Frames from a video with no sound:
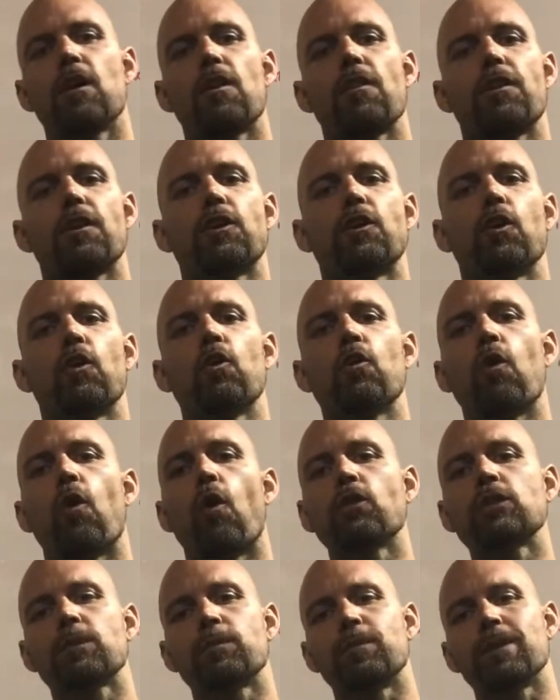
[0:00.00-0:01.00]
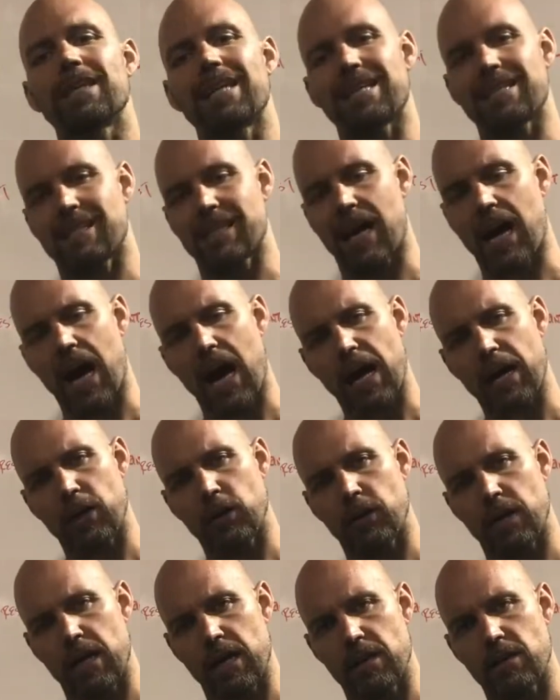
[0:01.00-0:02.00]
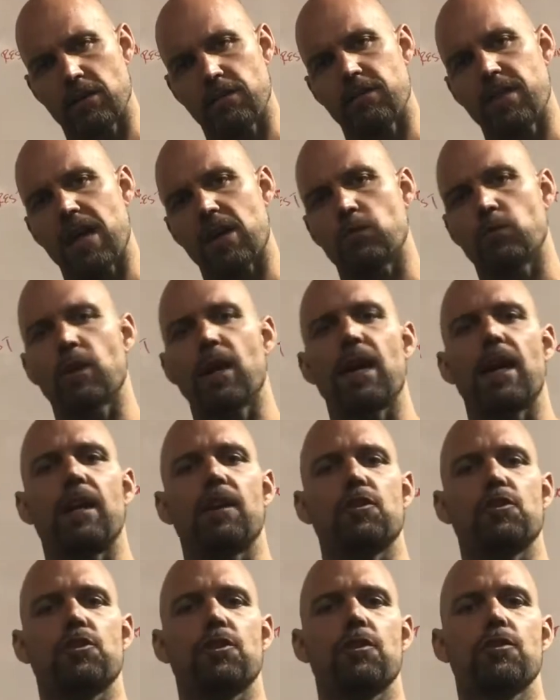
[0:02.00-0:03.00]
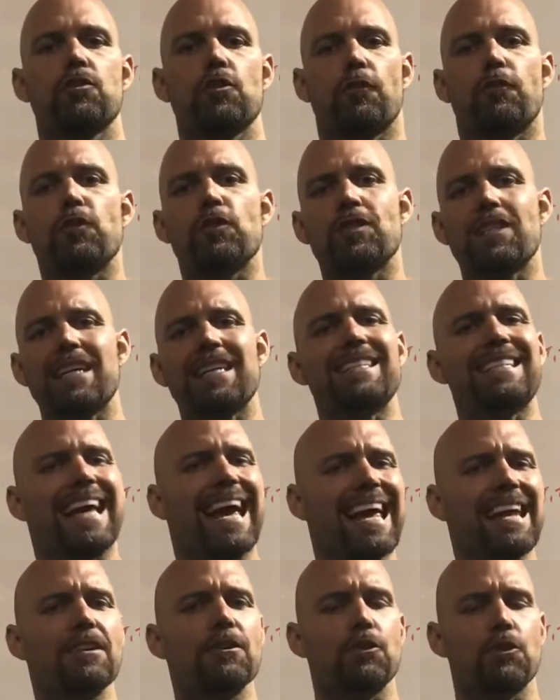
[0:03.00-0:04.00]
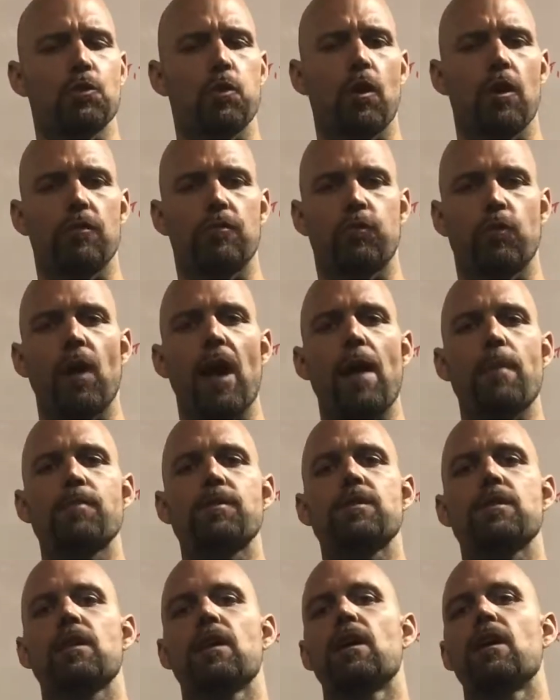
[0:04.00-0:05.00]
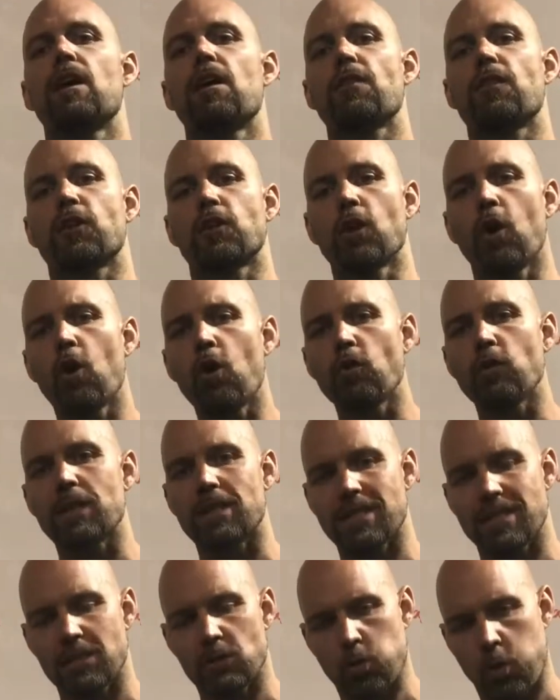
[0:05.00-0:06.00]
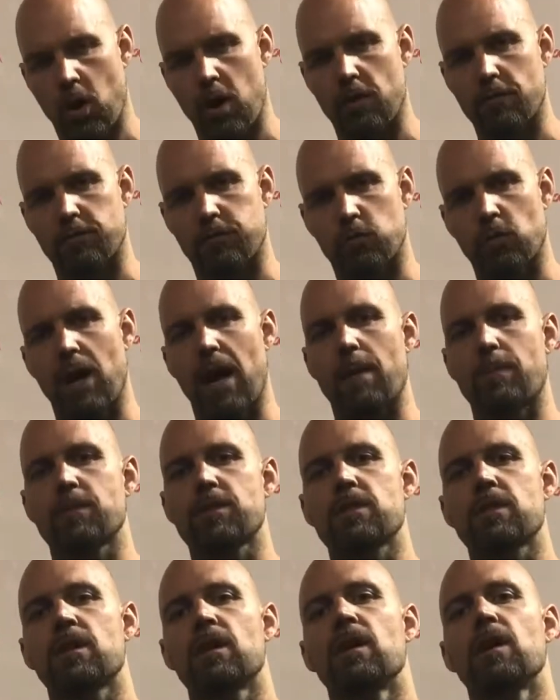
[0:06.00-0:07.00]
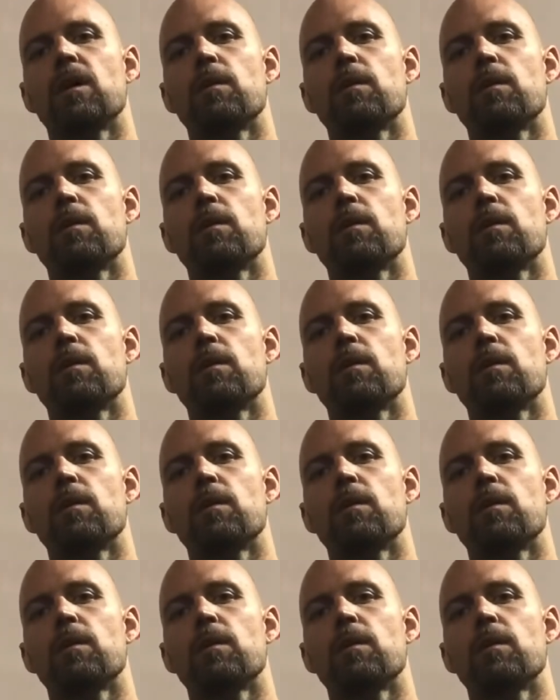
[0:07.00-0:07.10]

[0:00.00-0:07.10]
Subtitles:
The goal ultimately is the higher end of that range. So if you see 10 to 12 reps, the goal is 12 reps.